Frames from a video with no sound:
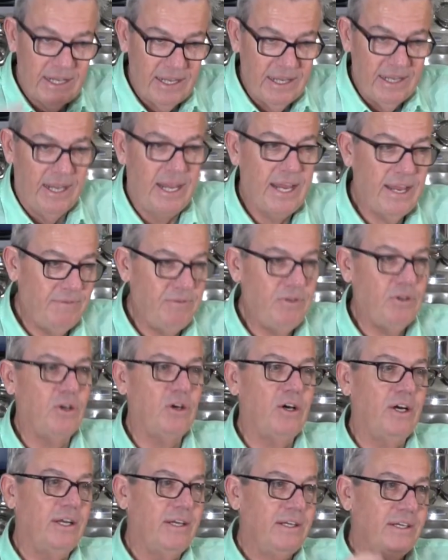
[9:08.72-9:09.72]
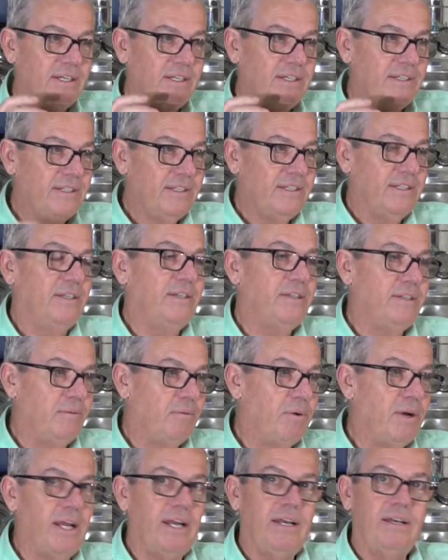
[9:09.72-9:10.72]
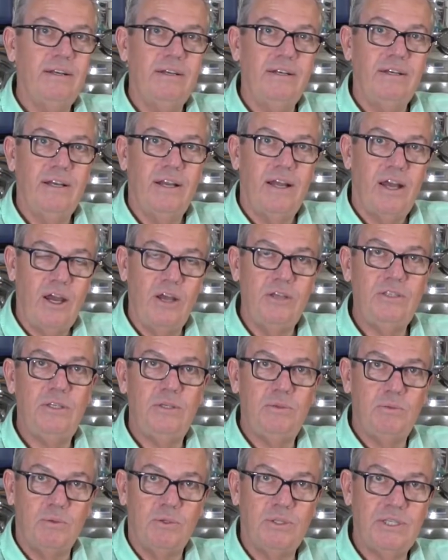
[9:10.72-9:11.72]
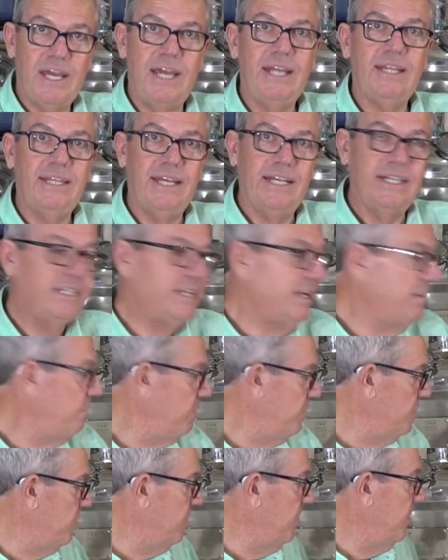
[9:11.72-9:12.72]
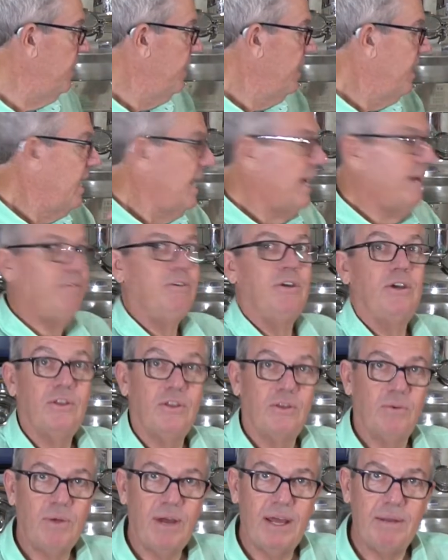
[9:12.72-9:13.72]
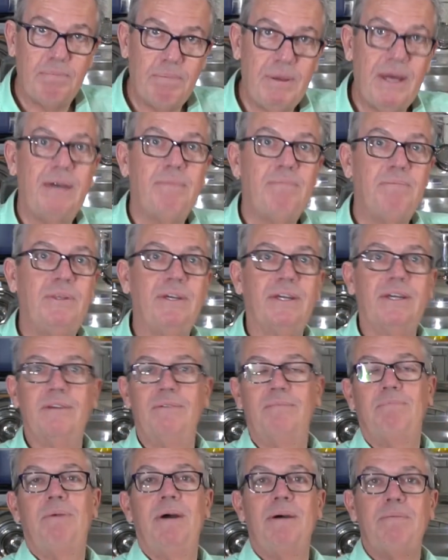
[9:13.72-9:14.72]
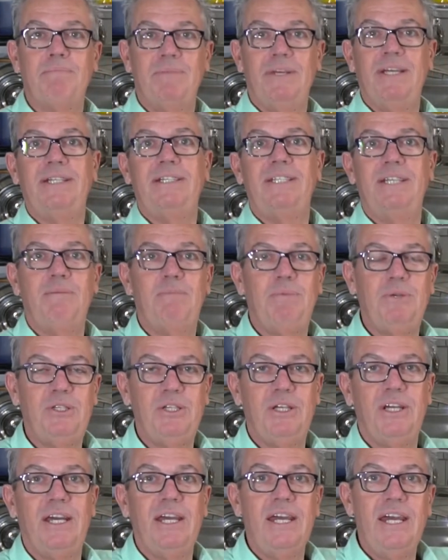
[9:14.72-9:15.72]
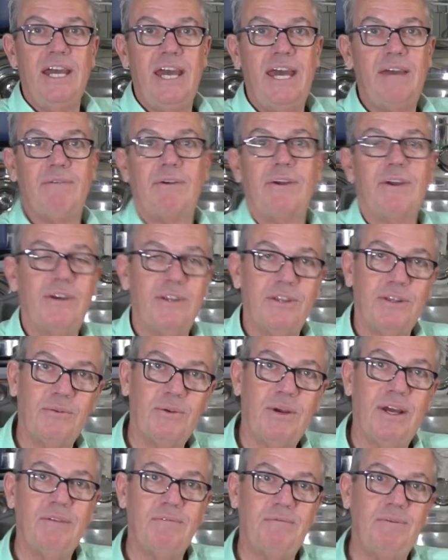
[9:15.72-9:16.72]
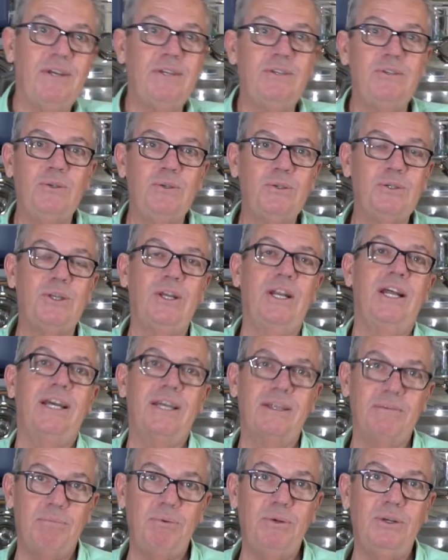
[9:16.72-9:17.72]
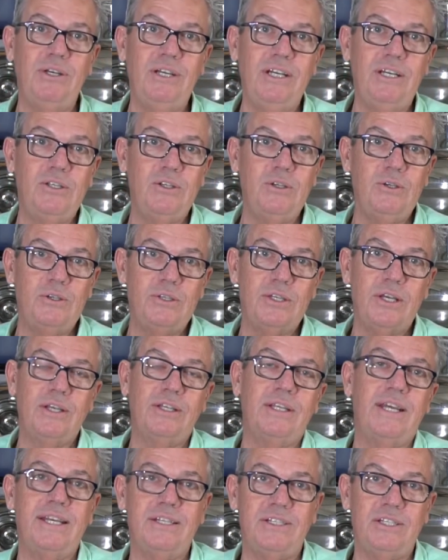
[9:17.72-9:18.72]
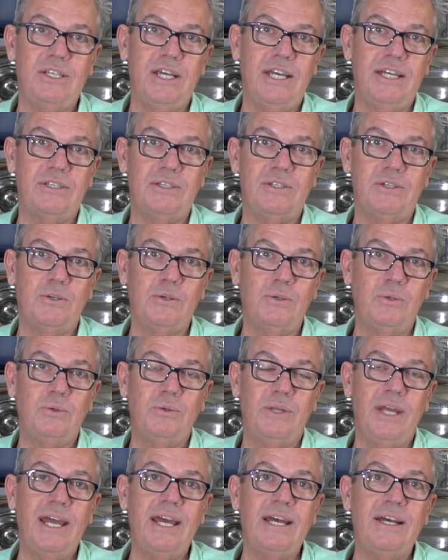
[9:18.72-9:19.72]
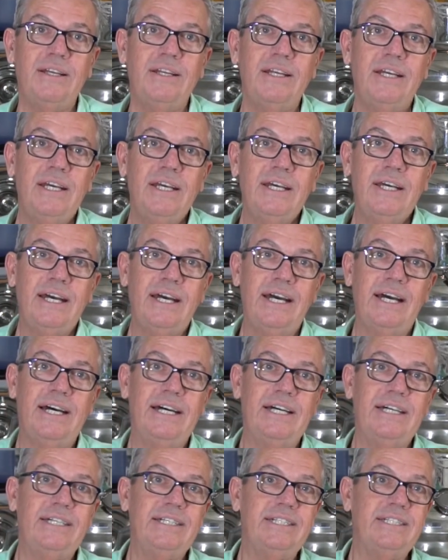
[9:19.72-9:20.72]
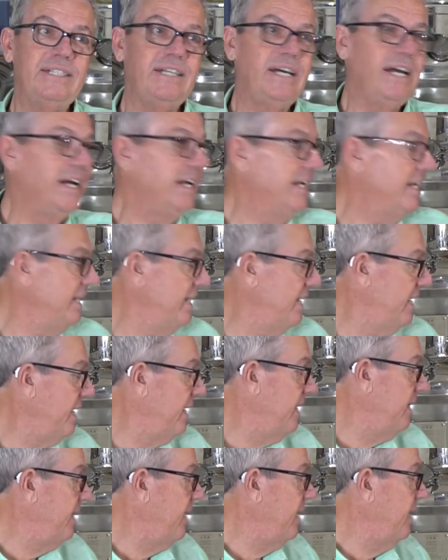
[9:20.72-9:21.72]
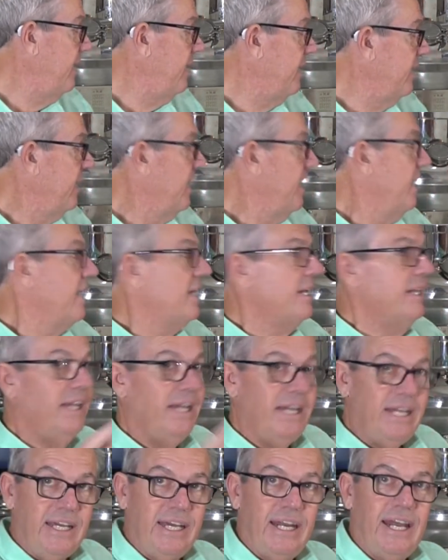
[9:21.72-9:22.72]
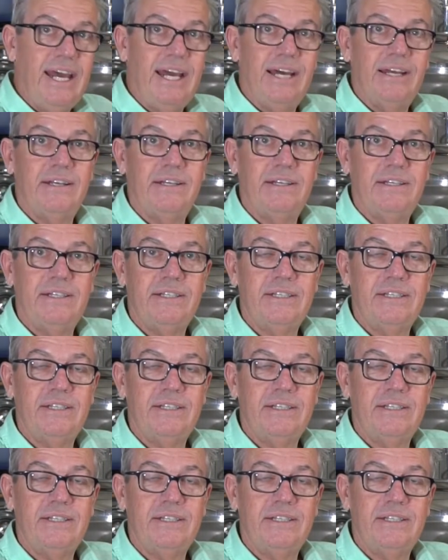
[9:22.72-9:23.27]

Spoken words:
Have you got the right hoses will take that temperature? Have you got the right pump that can pump that temperature? Have I got the right vessels that I can put it into so it has a chance to cool down? And then cleaning it out.